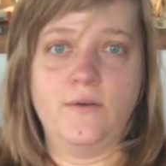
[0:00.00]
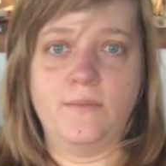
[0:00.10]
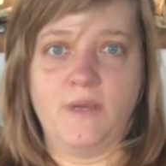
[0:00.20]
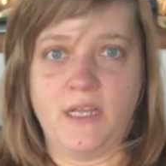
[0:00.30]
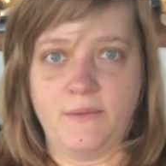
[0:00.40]

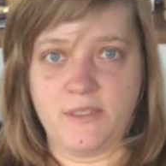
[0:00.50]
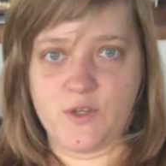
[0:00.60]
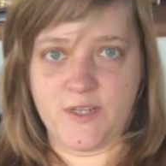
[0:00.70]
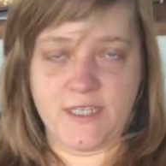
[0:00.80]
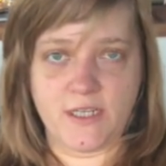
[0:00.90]
my name is
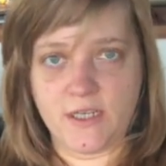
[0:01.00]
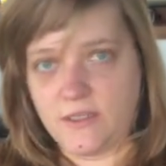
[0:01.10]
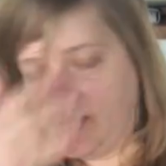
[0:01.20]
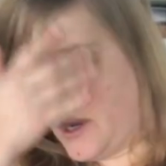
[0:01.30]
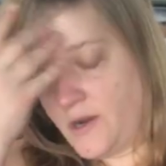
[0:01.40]
Krista
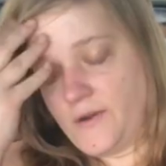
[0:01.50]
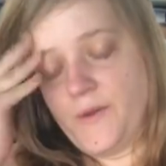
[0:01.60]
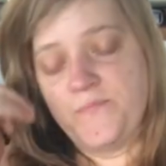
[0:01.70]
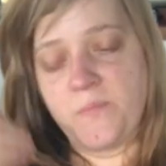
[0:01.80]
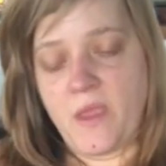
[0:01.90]

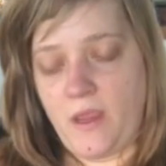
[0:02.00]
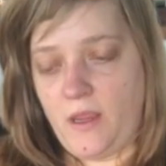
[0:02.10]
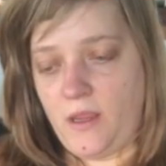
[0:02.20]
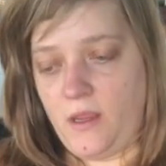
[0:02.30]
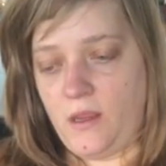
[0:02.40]
Harder,
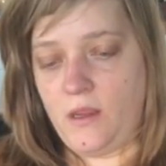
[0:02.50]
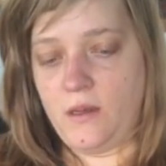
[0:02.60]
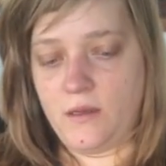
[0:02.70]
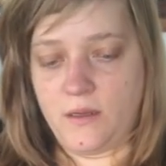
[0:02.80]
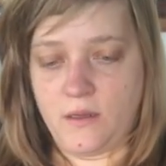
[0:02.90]

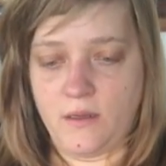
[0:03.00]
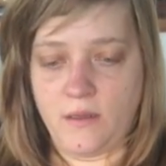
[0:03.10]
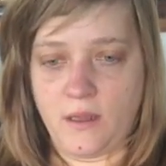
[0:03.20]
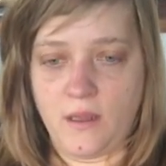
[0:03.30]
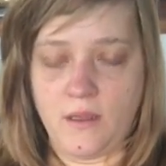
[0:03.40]
and
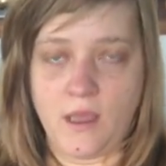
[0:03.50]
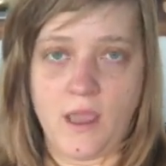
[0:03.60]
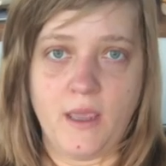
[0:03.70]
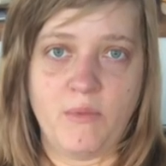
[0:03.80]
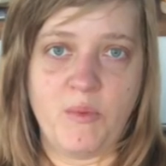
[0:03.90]
I
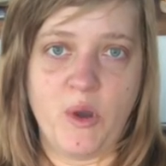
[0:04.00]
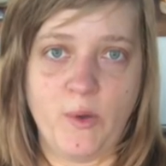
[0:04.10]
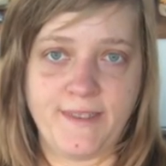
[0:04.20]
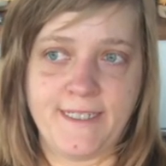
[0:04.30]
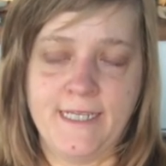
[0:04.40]
am
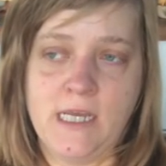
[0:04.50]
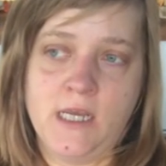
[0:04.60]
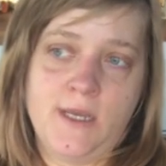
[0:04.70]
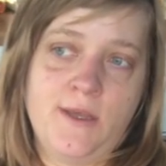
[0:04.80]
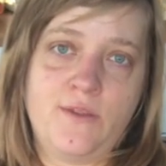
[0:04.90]
about
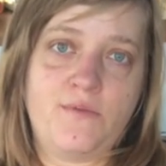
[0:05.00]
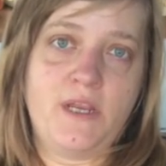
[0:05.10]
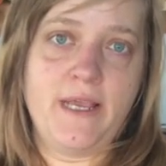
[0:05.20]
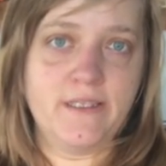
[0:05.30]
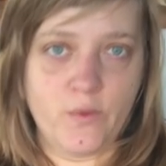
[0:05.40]
3
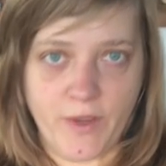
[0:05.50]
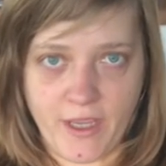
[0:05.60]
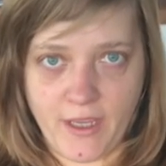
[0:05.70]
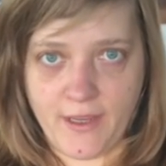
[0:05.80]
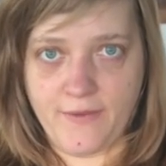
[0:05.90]
days
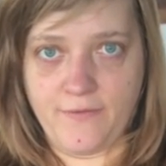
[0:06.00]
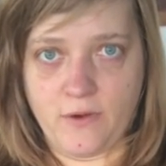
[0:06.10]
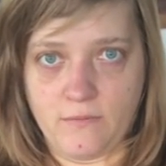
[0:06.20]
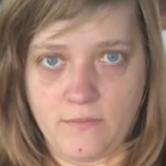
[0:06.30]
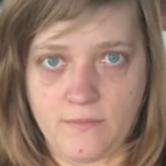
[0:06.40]
away
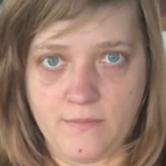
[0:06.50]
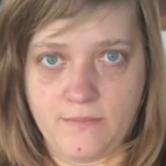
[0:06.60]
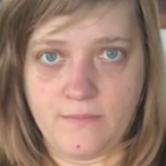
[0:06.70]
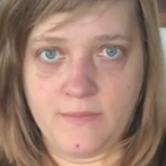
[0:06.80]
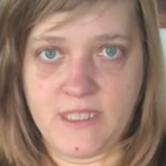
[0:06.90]
from
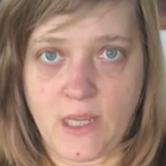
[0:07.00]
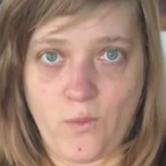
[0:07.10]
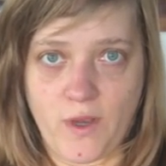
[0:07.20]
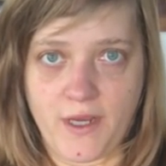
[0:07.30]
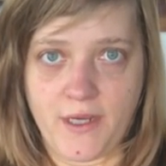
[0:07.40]
day
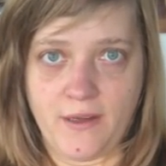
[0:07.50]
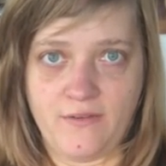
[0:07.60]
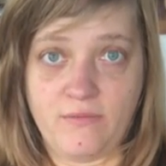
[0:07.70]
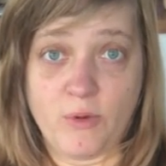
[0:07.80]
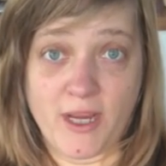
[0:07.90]
1
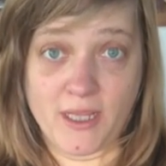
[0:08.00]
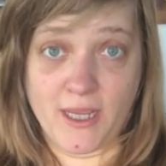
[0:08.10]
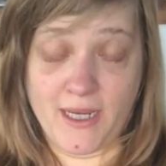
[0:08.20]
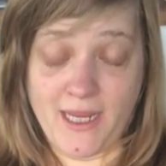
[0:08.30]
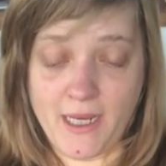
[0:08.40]
of Bright
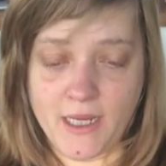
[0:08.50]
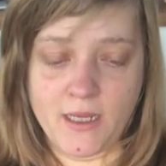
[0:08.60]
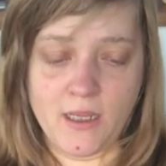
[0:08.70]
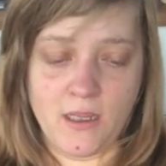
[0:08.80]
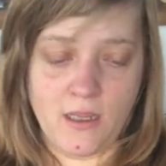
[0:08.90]
Line
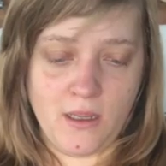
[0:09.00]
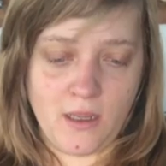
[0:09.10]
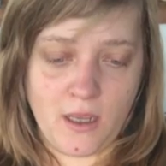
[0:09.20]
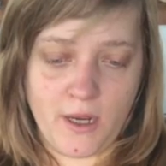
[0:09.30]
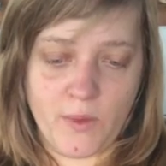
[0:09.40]
Eating,
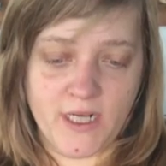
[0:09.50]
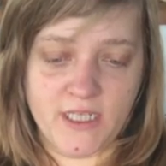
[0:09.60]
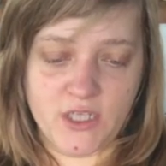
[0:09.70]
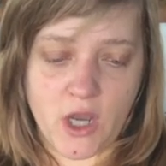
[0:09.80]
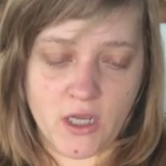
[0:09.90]
and I wanted to
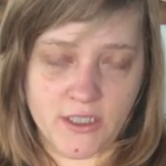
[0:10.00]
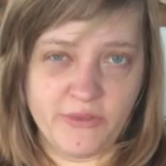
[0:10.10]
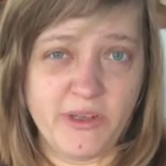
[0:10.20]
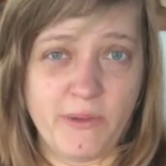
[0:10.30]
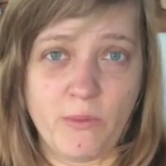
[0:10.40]
talk a little
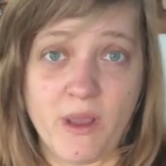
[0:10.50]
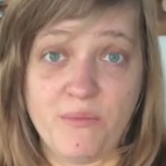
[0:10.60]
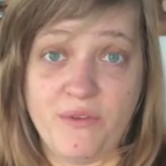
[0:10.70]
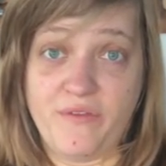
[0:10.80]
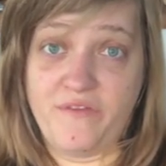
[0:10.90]
bit about my
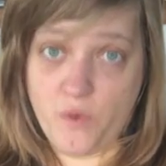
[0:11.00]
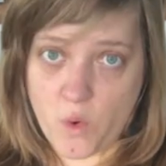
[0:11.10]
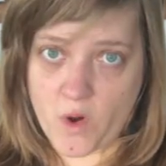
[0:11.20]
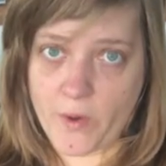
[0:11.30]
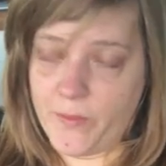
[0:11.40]

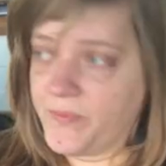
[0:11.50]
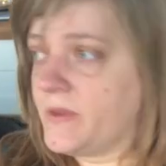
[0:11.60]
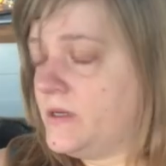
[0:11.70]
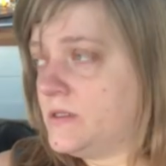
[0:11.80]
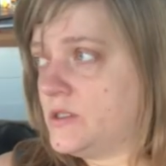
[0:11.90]
before.
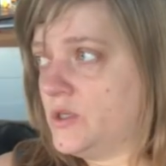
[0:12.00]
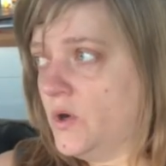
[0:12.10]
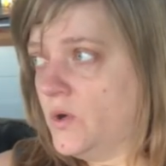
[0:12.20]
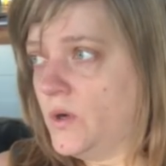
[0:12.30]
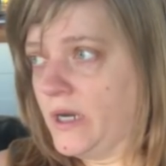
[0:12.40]

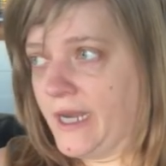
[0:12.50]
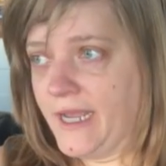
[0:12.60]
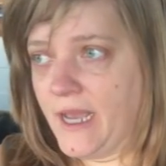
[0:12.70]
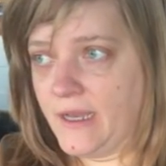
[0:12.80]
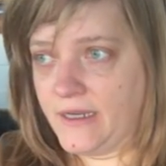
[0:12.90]
So I
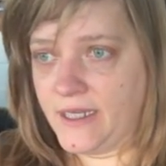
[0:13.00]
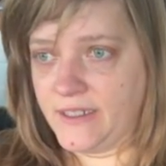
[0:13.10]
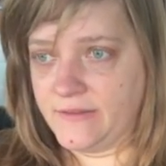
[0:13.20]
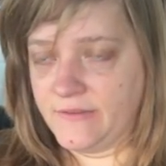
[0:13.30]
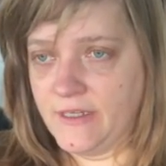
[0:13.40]

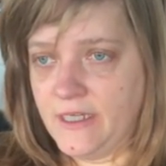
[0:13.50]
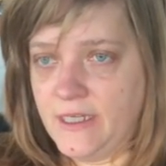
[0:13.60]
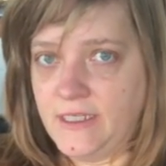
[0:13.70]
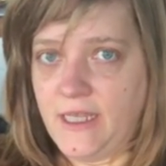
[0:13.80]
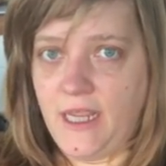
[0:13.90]
have
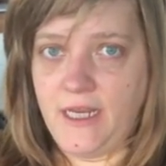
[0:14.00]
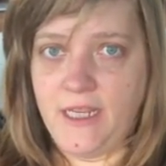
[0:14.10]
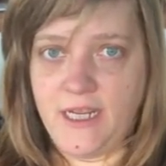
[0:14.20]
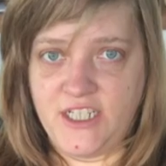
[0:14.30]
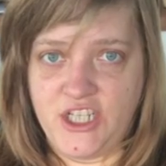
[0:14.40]

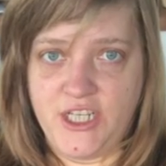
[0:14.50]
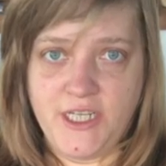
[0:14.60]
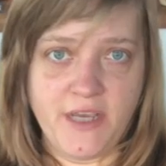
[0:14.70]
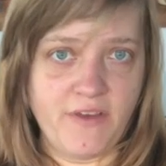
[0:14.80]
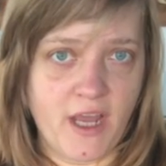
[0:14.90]

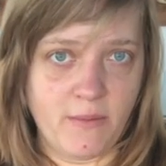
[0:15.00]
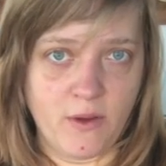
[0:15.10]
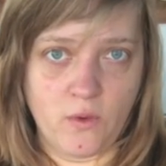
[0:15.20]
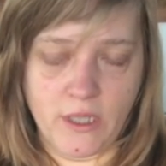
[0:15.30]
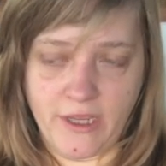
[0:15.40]
ADHD. I've had it my
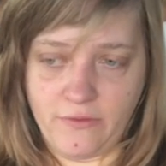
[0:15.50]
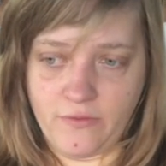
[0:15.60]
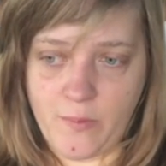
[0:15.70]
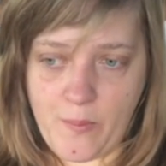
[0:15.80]
whole life.